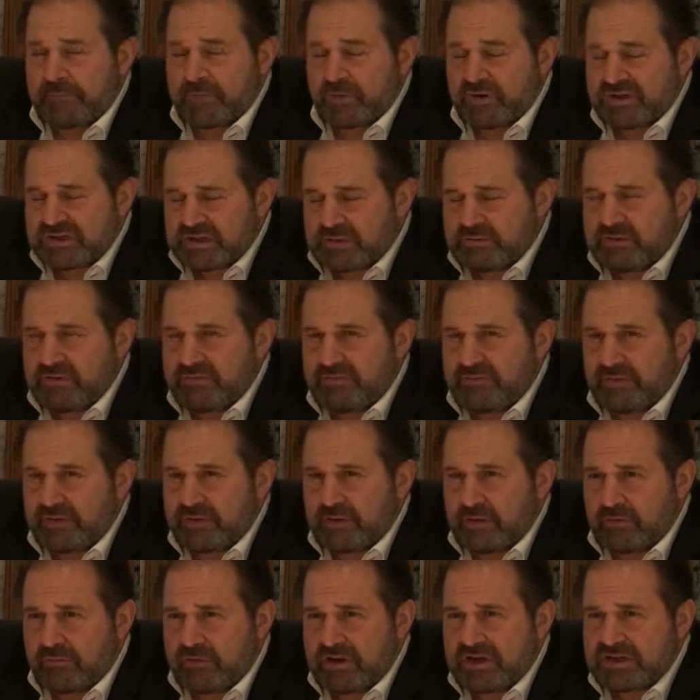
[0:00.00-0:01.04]

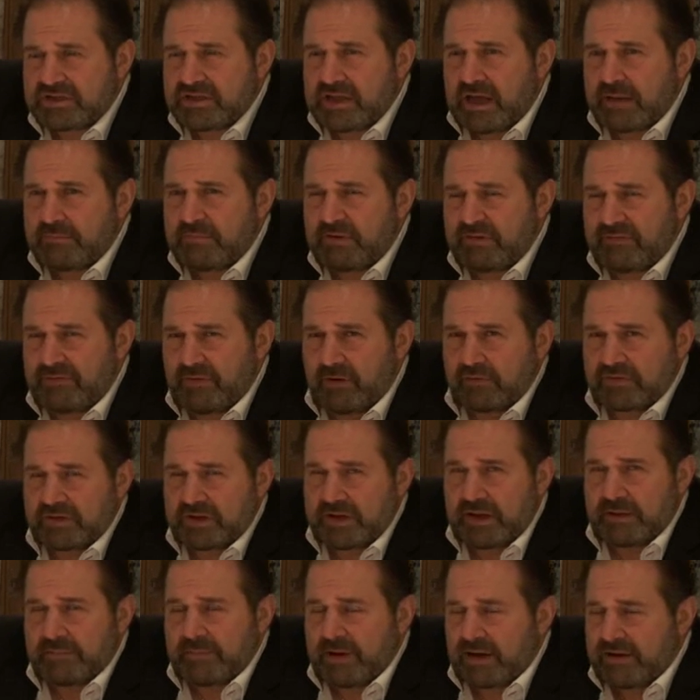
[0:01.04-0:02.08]
The reason I'm involved
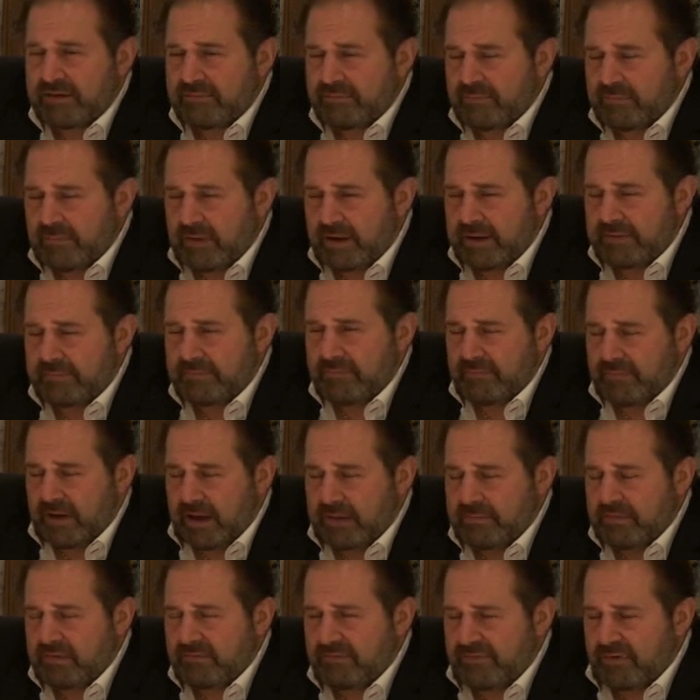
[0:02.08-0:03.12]
in it,
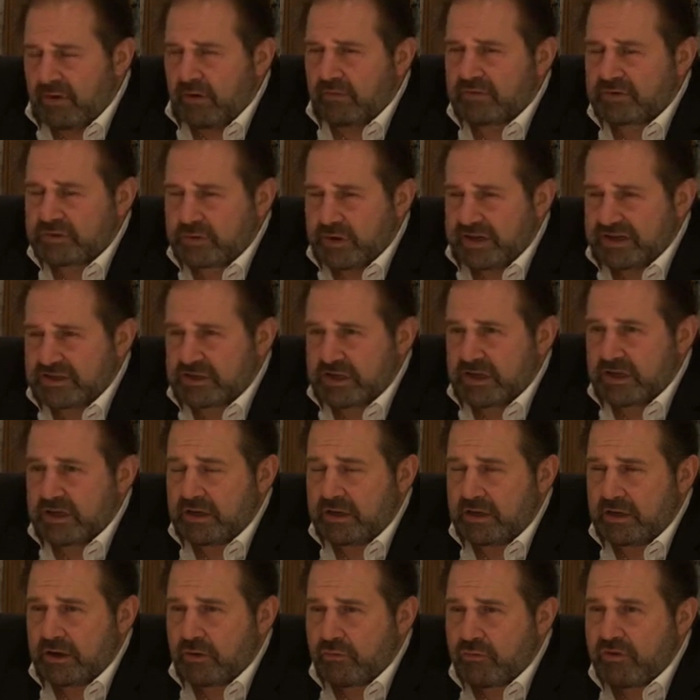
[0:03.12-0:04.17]
I'm involved to
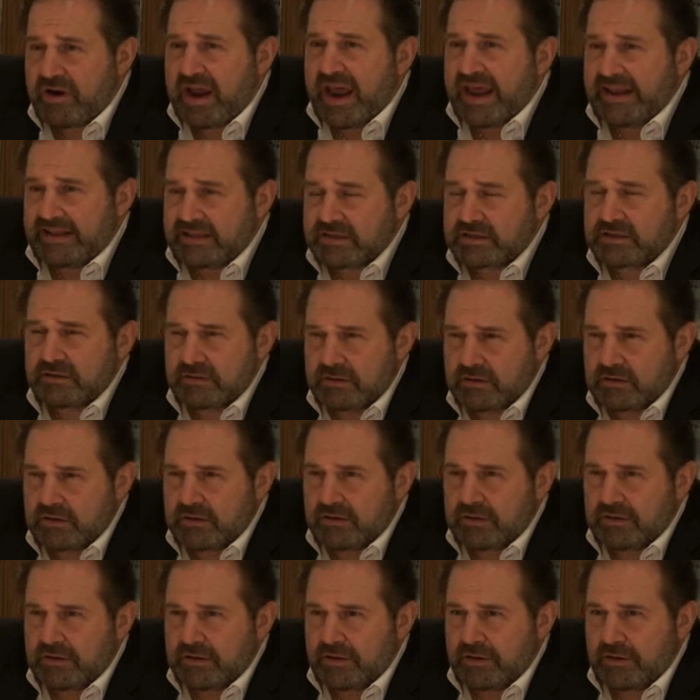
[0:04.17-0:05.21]
actually create,
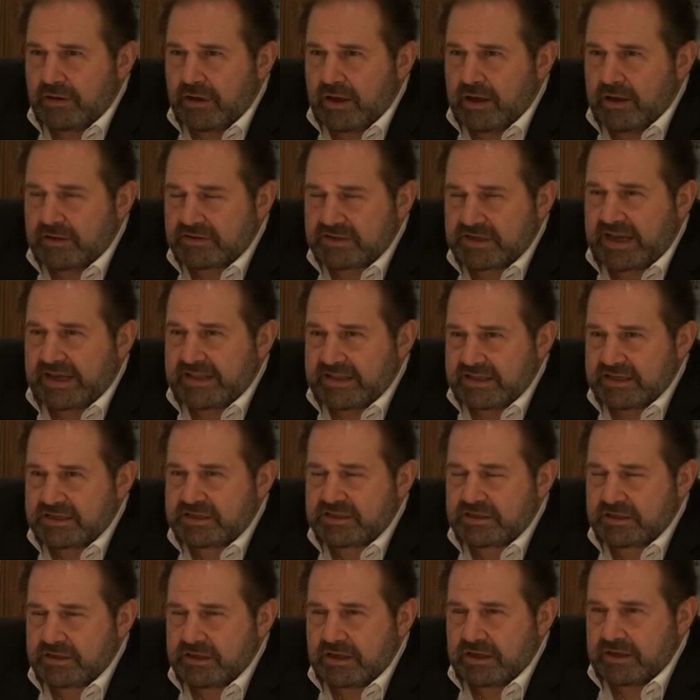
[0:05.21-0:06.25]
to get
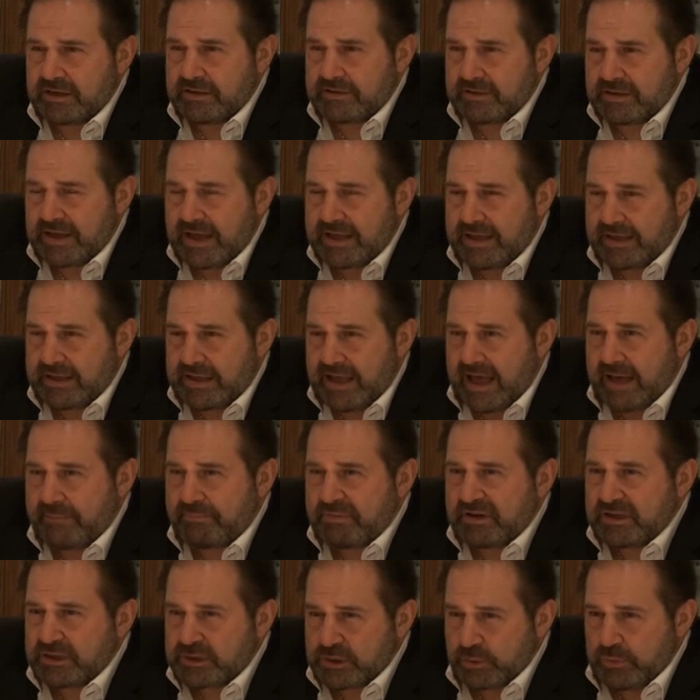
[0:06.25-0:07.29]
this
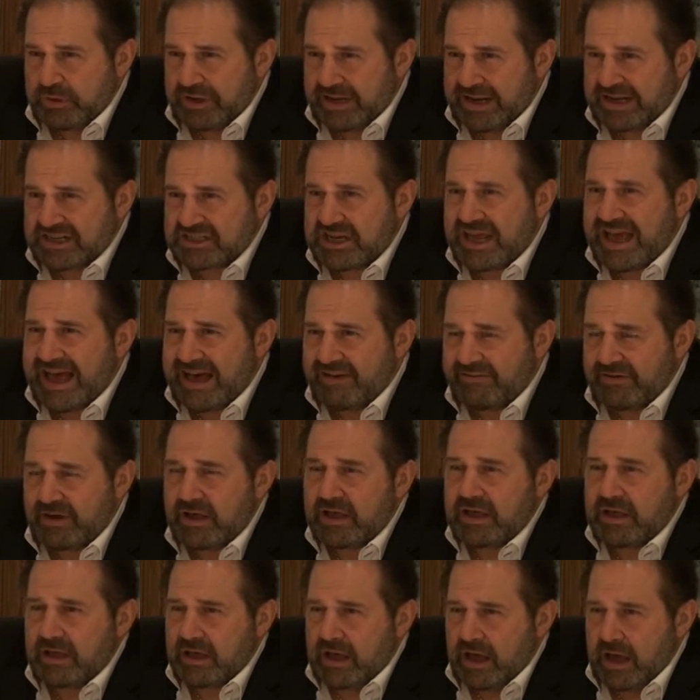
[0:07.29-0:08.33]
happening, so we can actually have
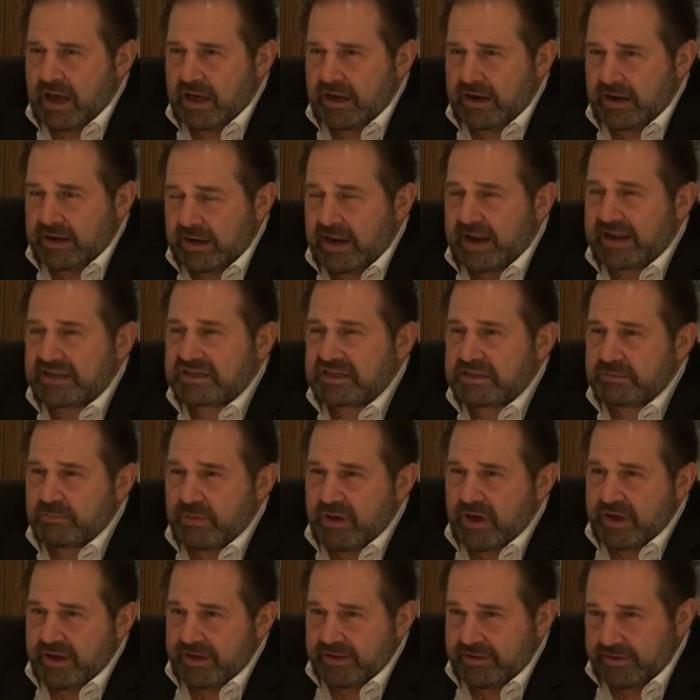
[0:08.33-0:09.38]
an elected
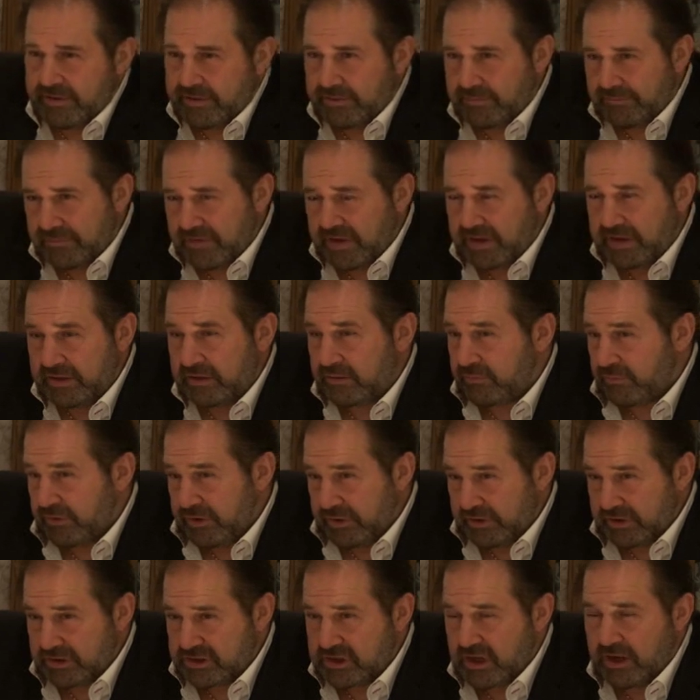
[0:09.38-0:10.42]
mayor, in
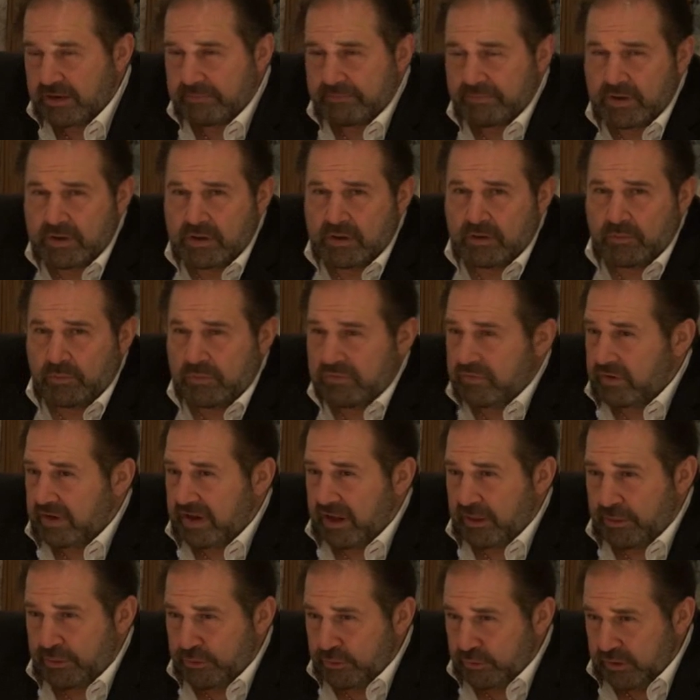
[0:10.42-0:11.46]
3 years' time. We've got
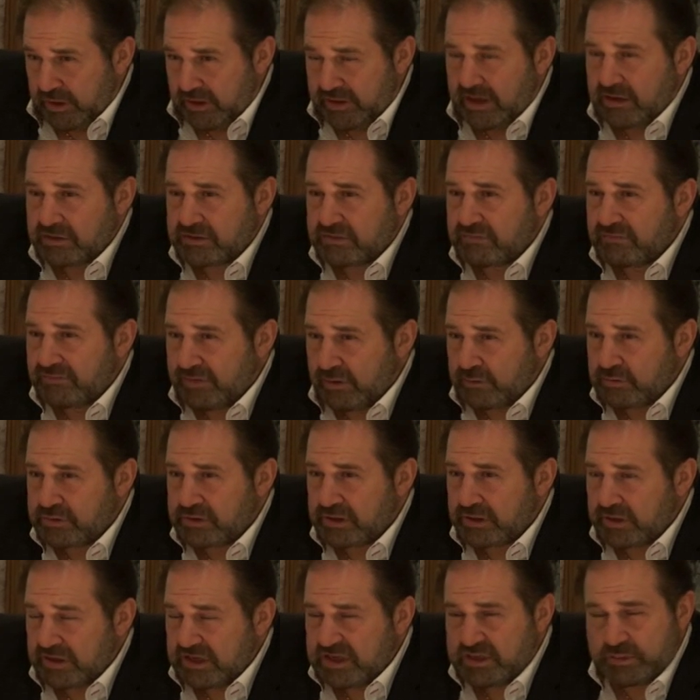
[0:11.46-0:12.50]
to get 30,000
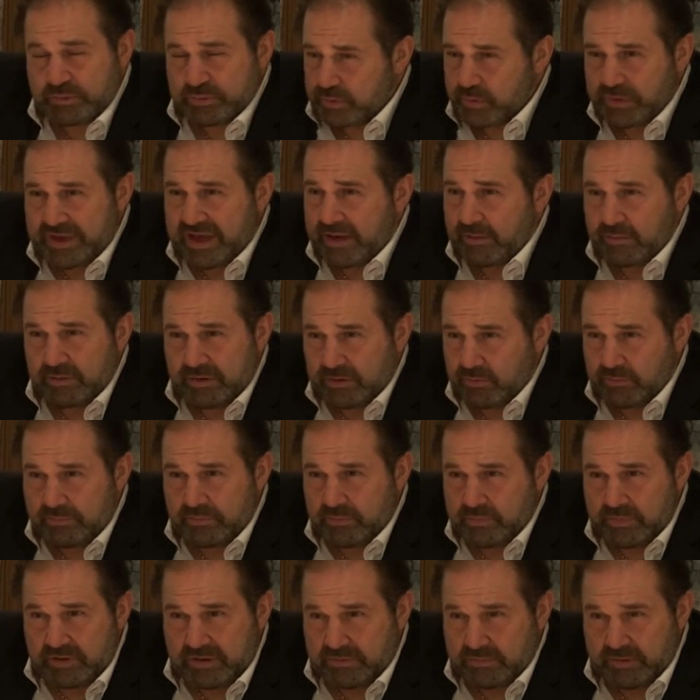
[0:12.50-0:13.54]
votes at least, which
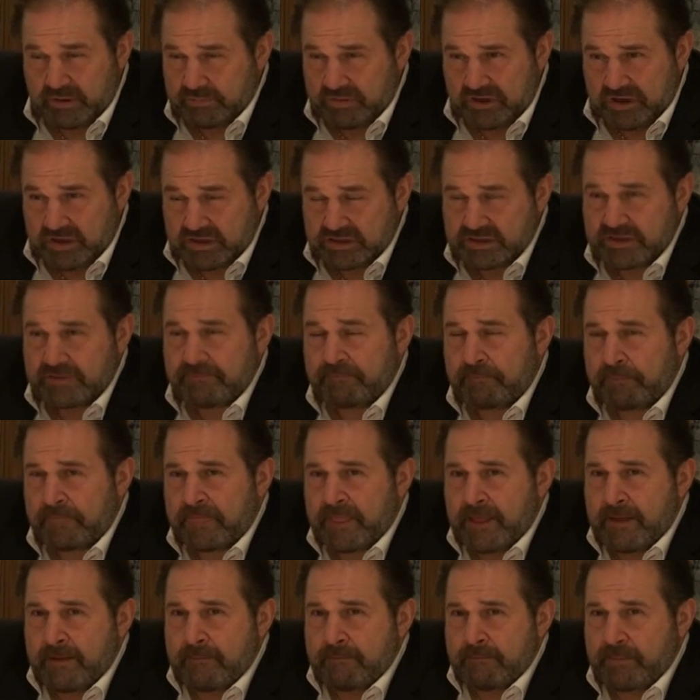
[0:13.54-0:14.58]
it'll be easy.
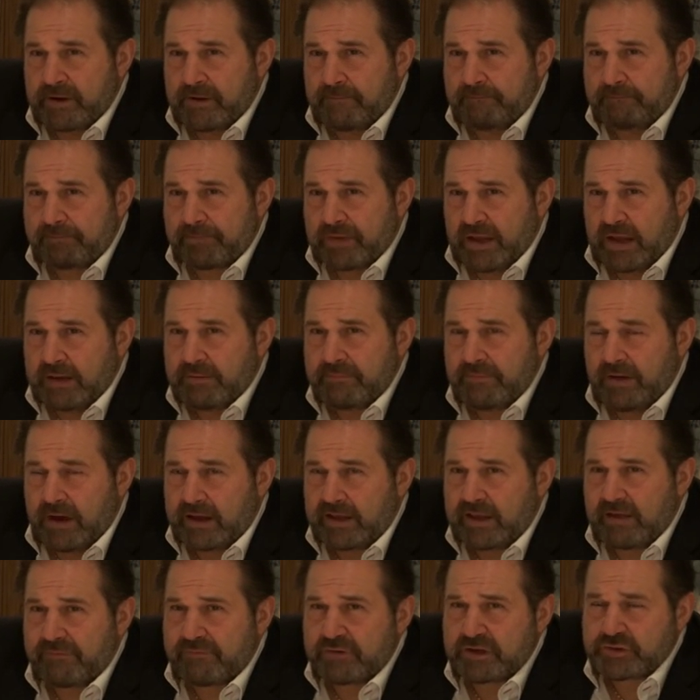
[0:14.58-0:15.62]
But
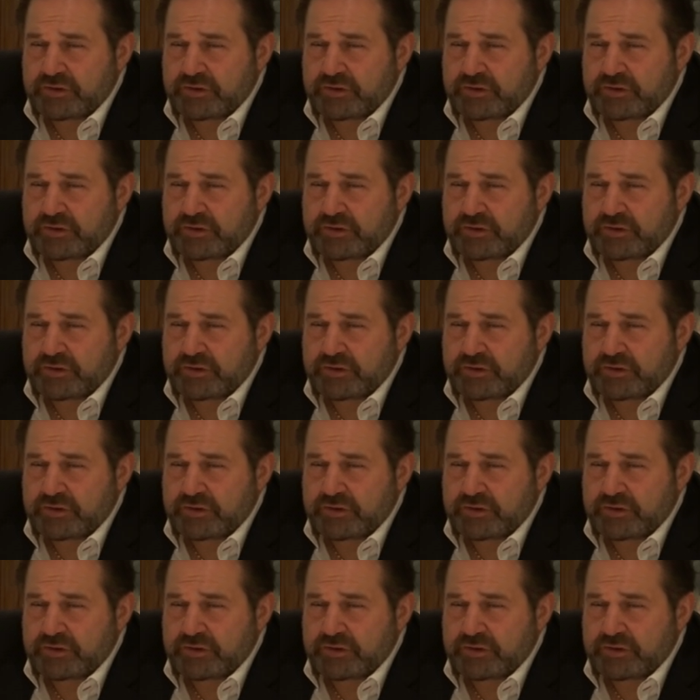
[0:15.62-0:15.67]
I get